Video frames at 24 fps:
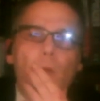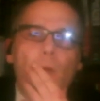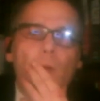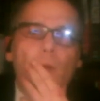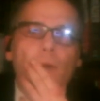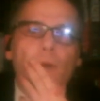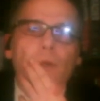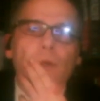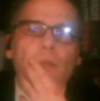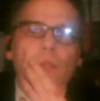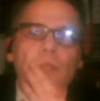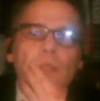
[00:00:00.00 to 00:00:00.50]
more,
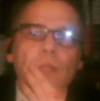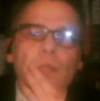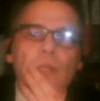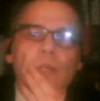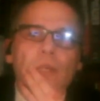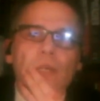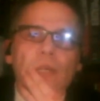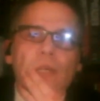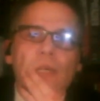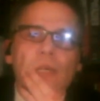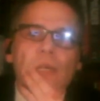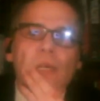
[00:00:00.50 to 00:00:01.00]
and I was
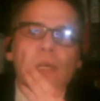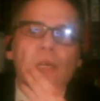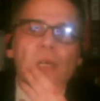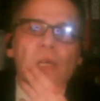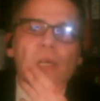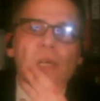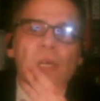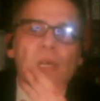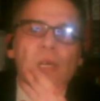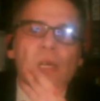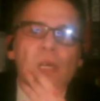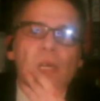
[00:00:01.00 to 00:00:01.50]
like,
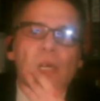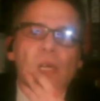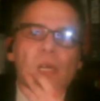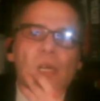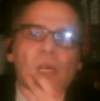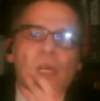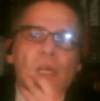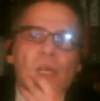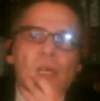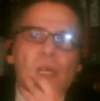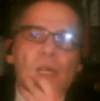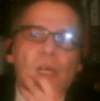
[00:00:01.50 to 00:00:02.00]

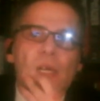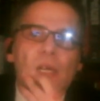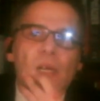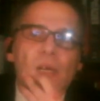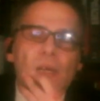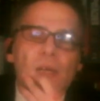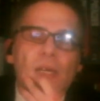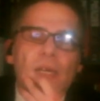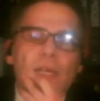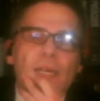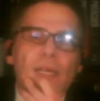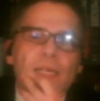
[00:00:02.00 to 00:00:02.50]

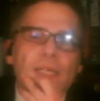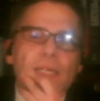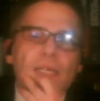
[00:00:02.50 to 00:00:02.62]
okay,